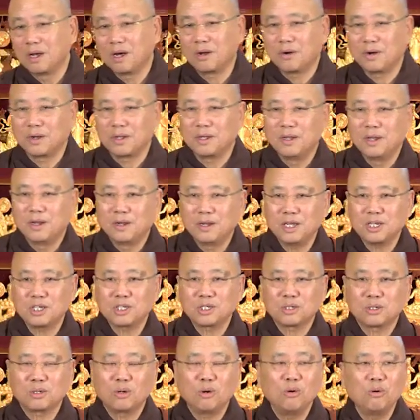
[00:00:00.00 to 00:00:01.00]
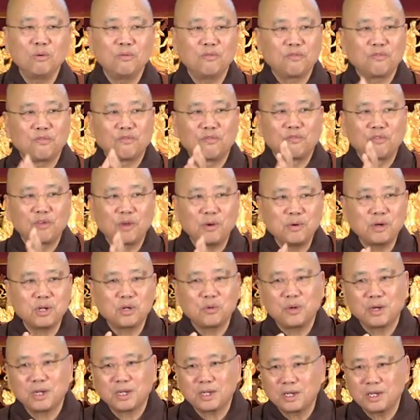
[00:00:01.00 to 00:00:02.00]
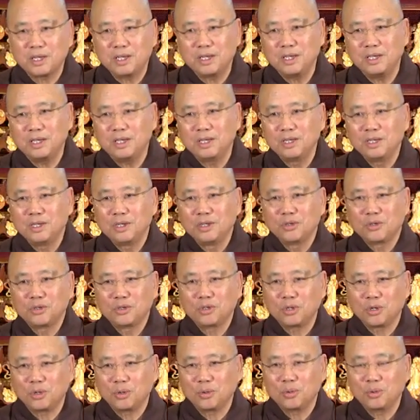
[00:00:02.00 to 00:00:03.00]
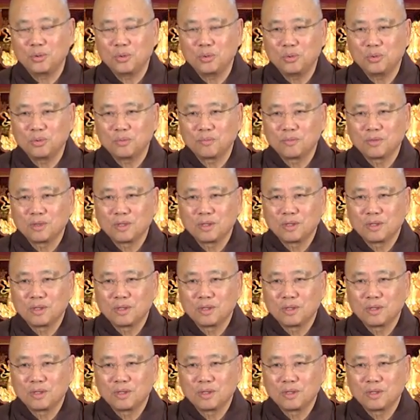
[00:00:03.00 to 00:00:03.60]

All right, let's go very quickly to